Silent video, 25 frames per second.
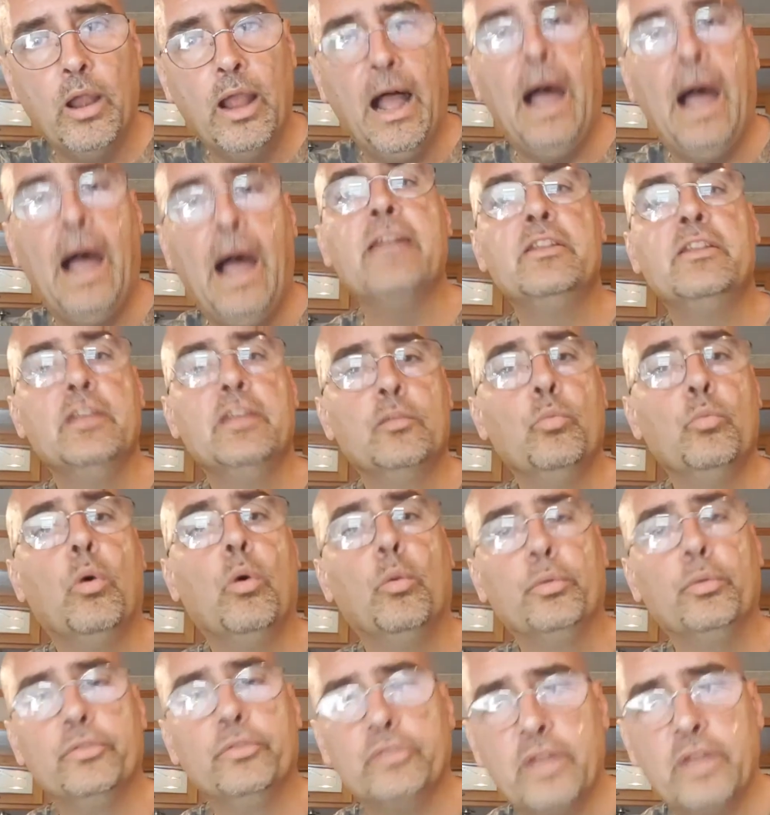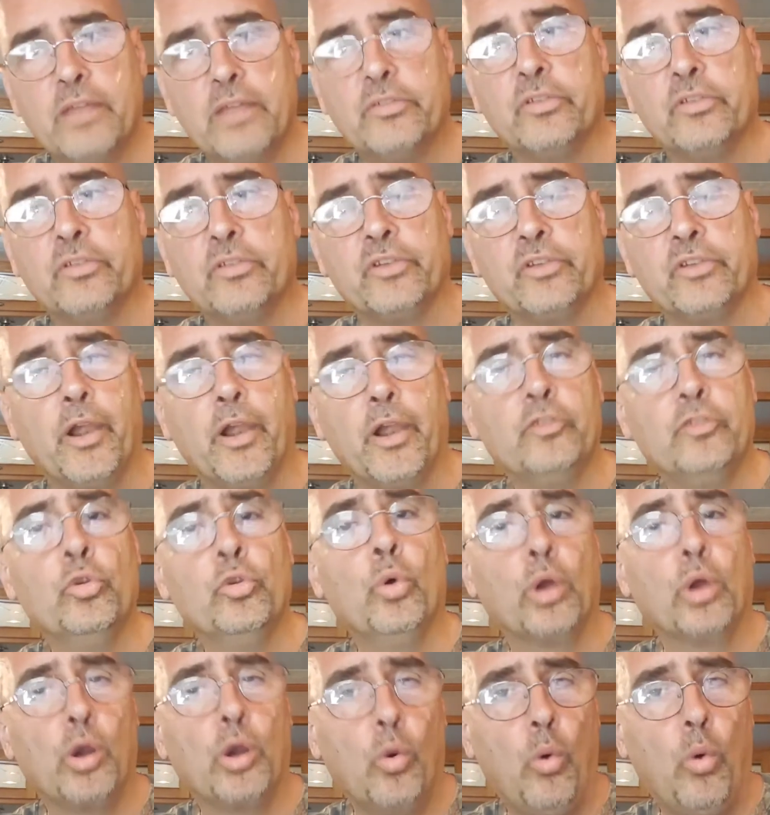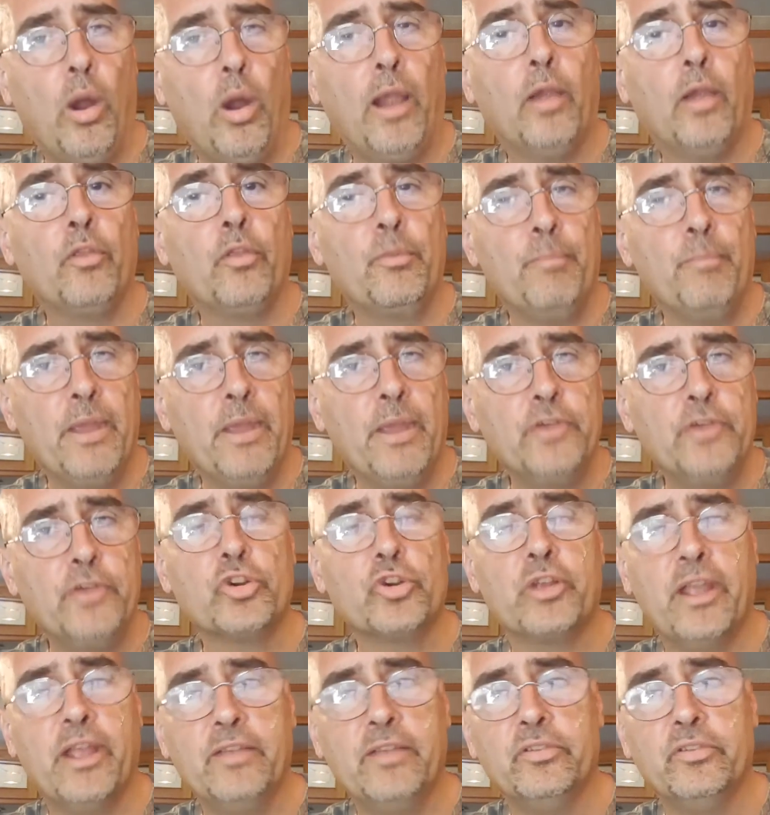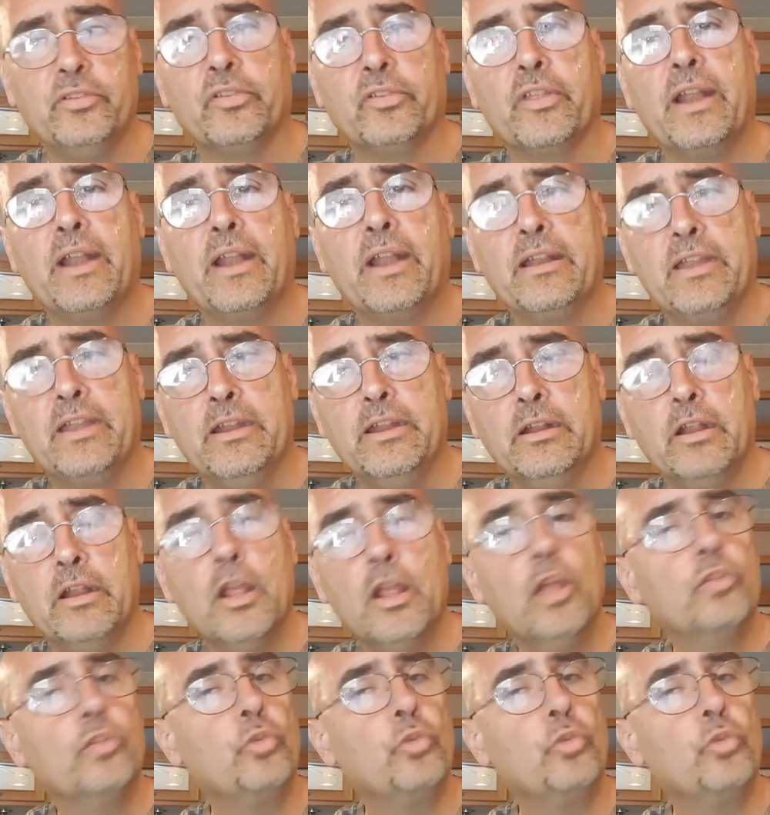I did what was necessary to acquire the major cases that I needed